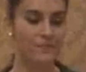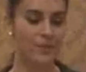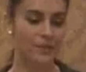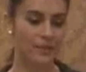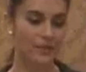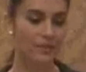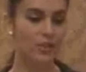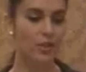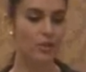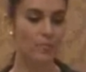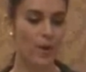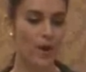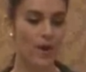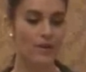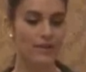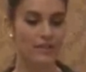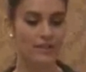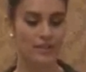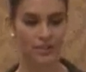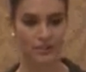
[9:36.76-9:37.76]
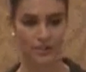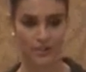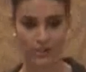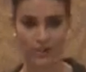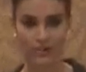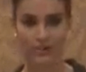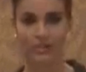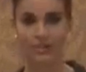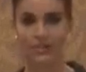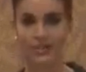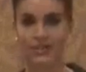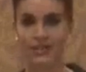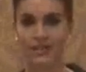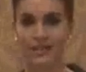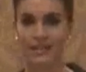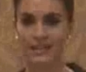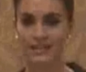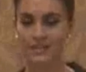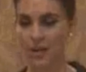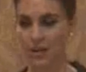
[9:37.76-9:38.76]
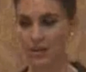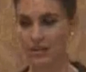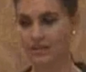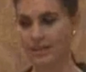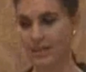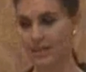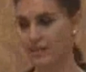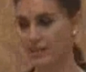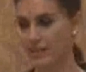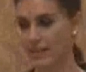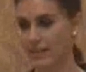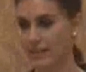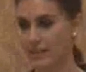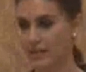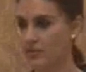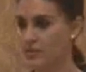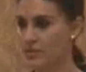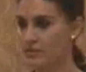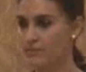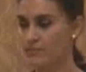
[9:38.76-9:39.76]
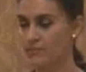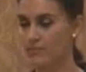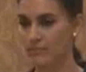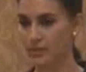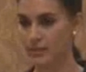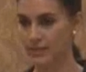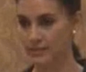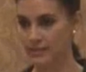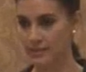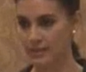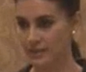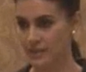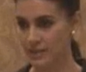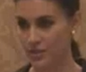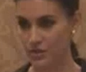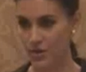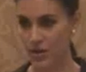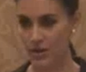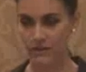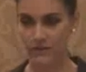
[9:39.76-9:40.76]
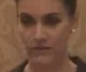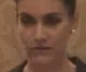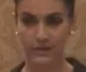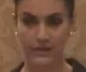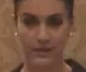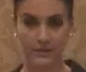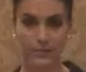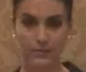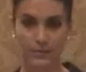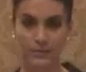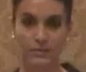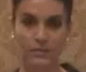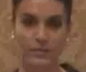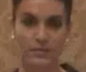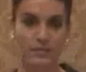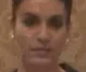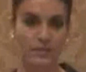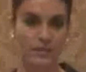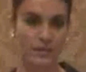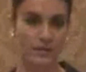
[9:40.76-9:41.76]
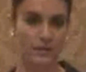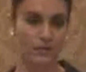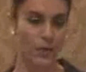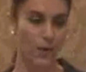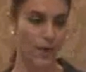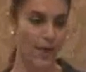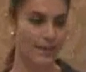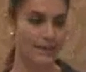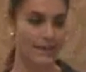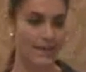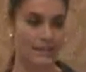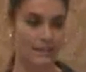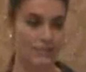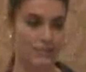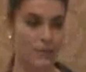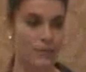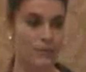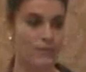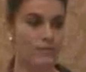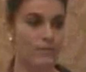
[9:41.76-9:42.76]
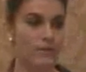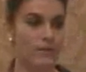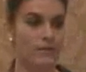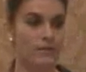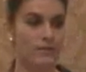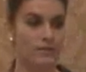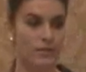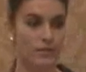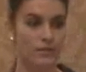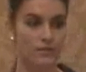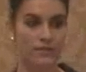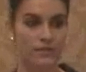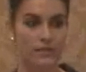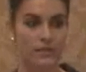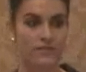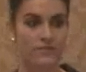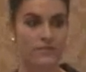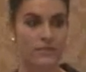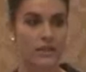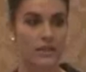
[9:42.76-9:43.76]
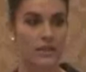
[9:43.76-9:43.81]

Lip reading: political party stood in solidarity. There was Belinda Strong from the Liberals, Royal Galipo from the Conservative,